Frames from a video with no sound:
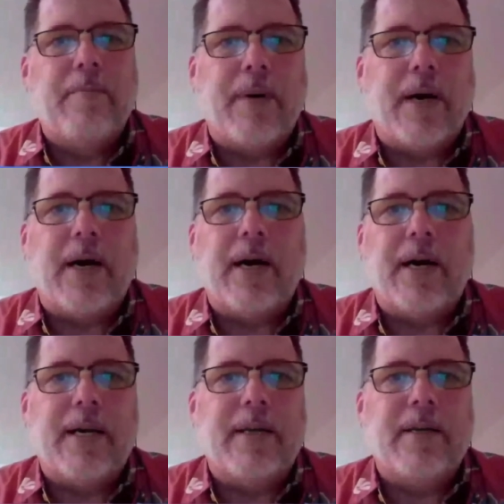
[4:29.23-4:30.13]

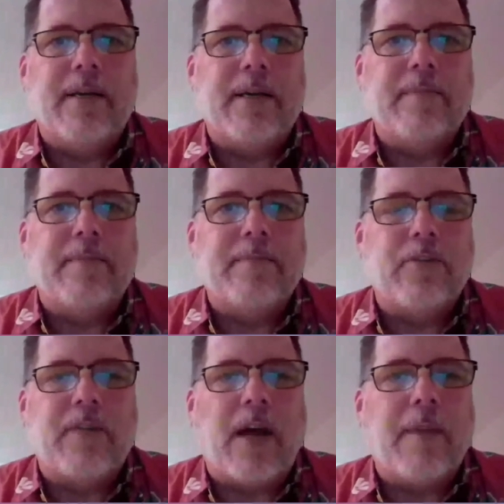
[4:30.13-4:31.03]
by sort
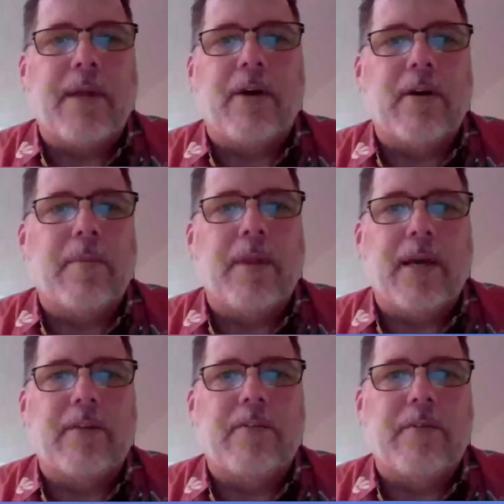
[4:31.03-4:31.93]
of top-down
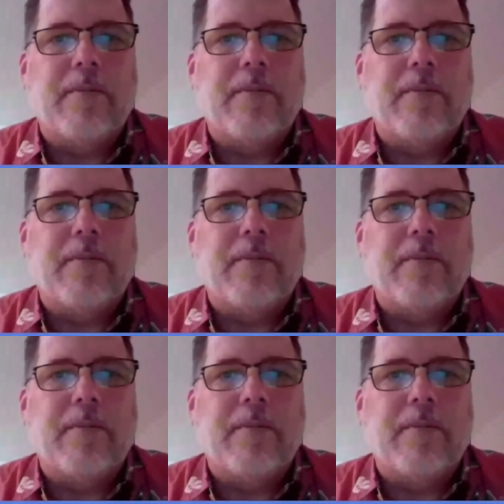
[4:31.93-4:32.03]
compliance